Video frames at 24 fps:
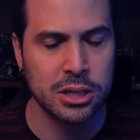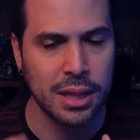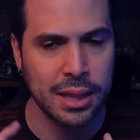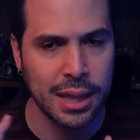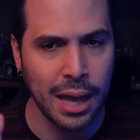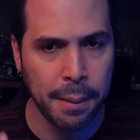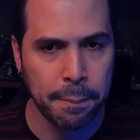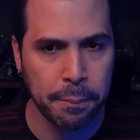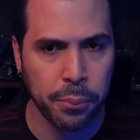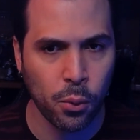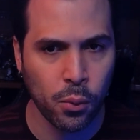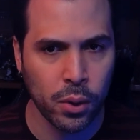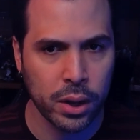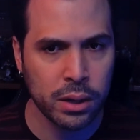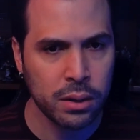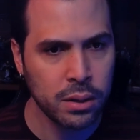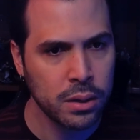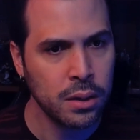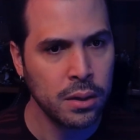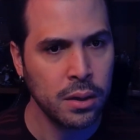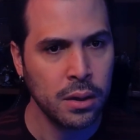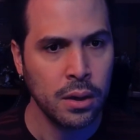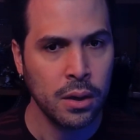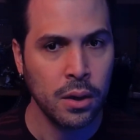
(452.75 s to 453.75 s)
At that point,
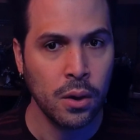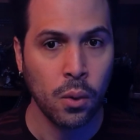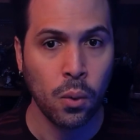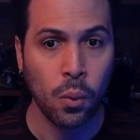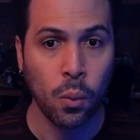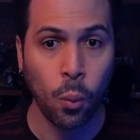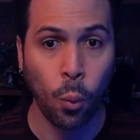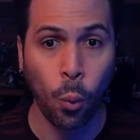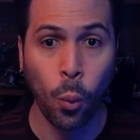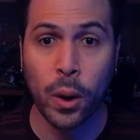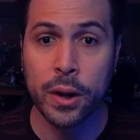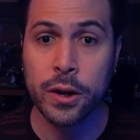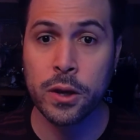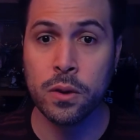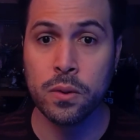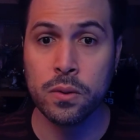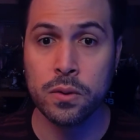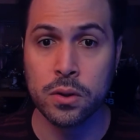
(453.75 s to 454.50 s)
what do?